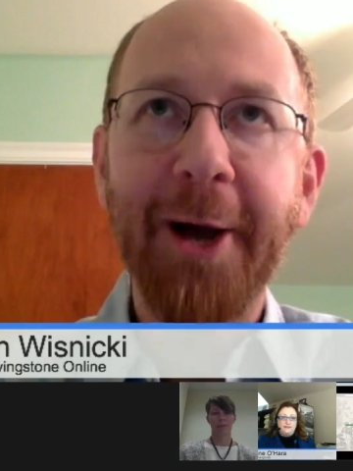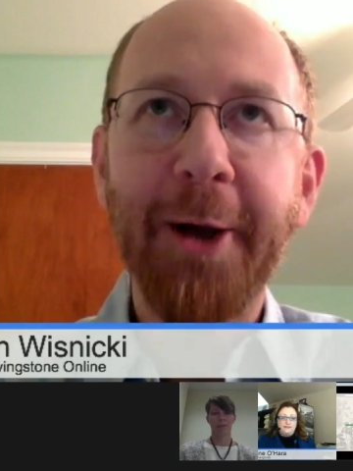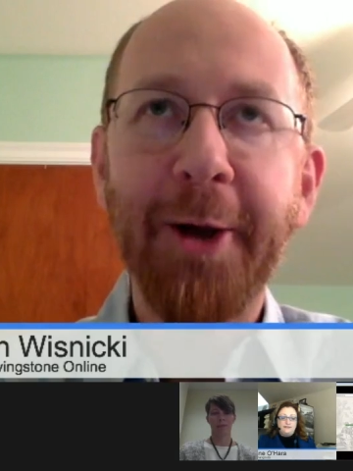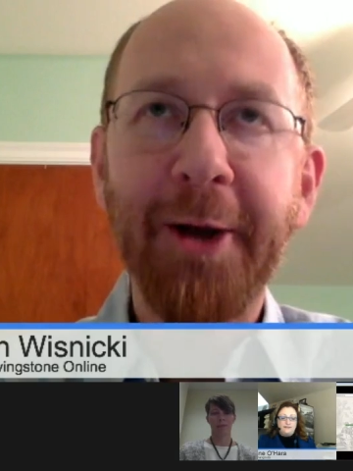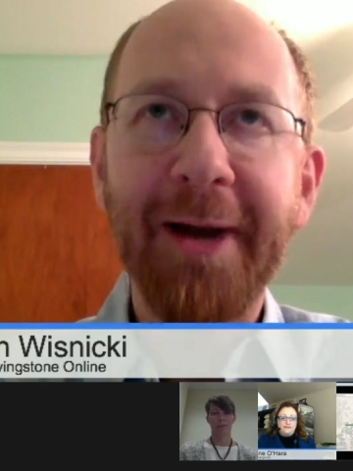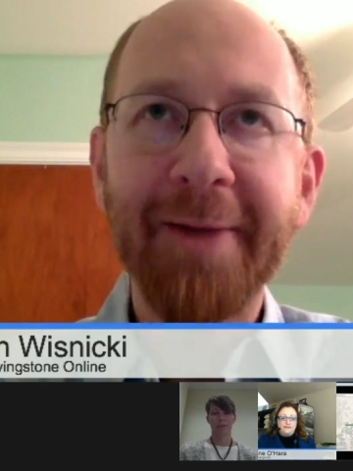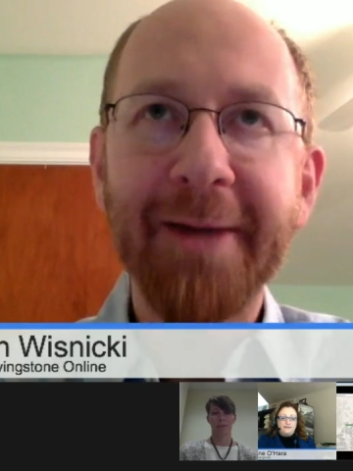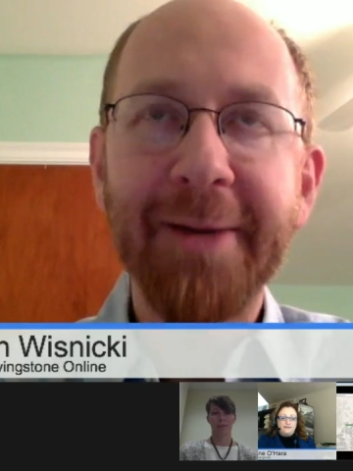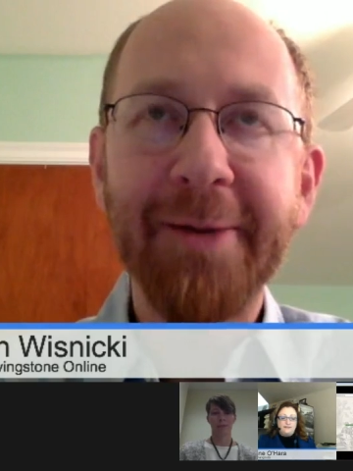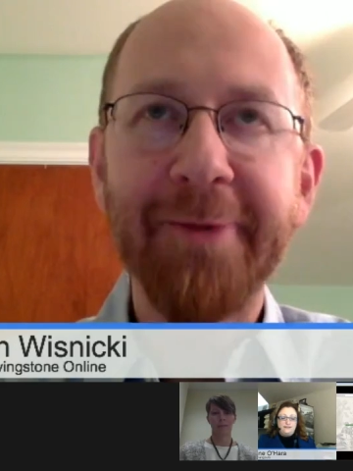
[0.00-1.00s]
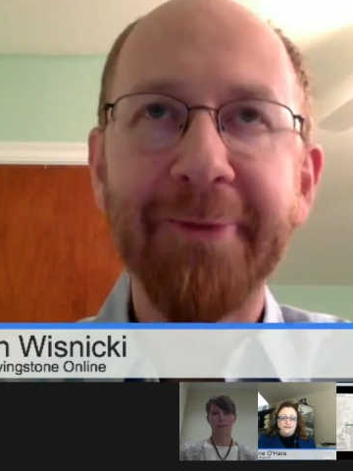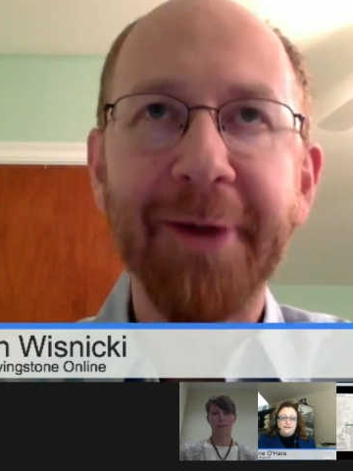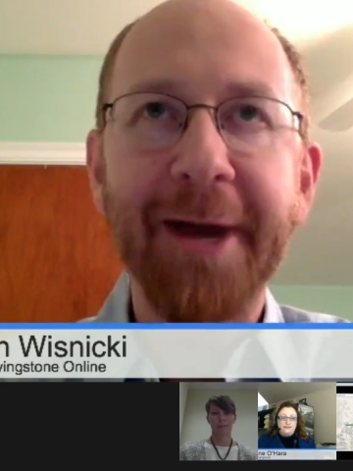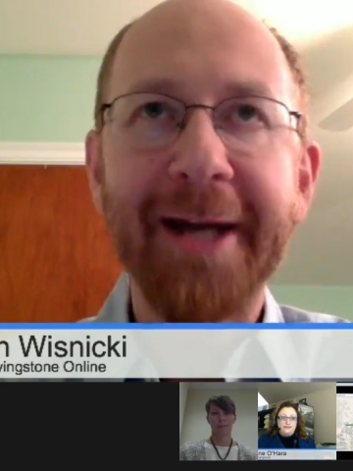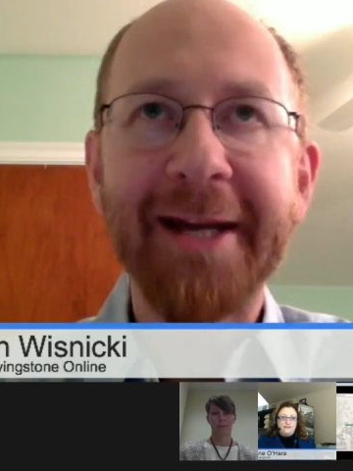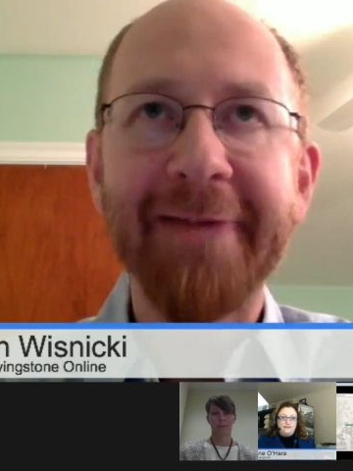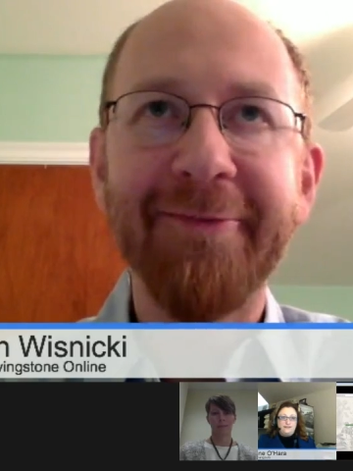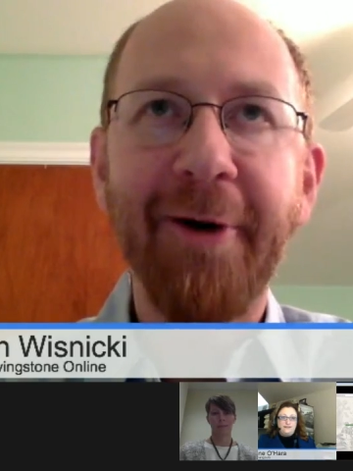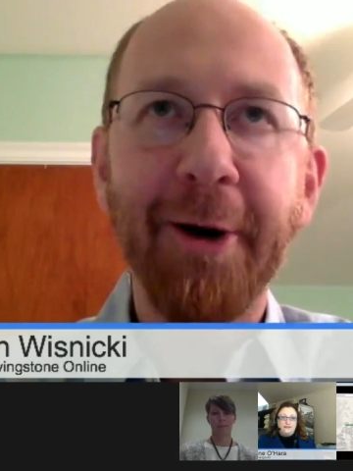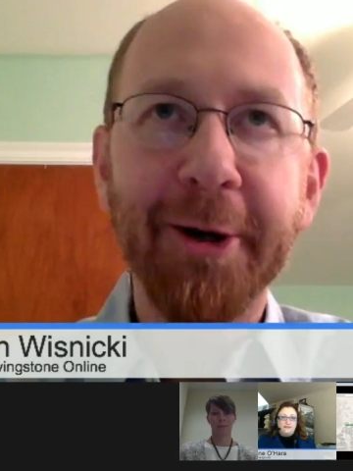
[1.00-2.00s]
collaborate with a variety of
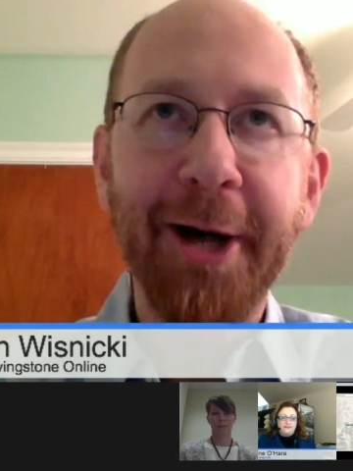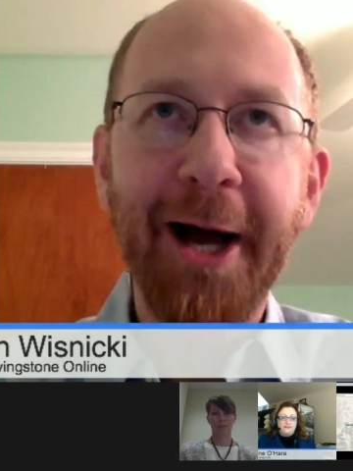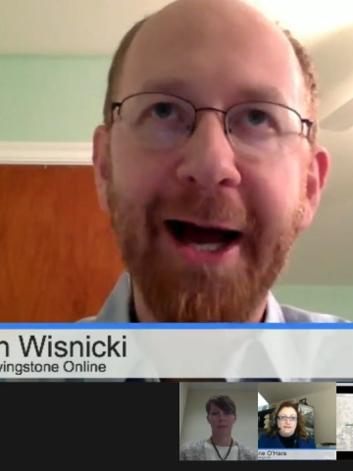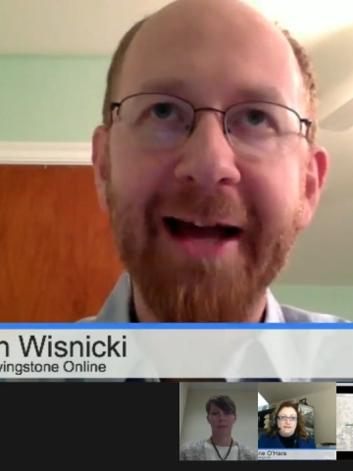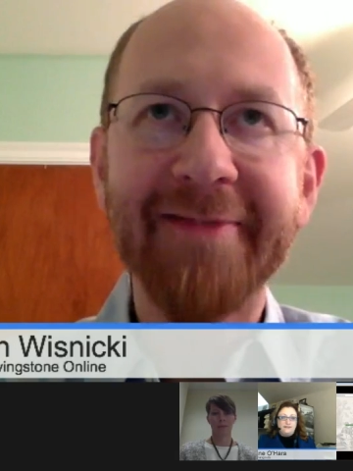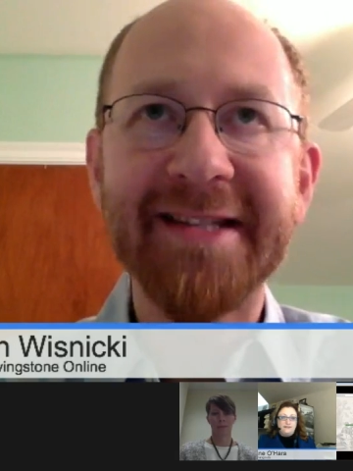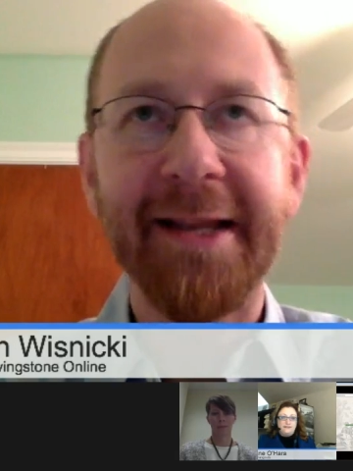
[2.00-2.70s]
archives,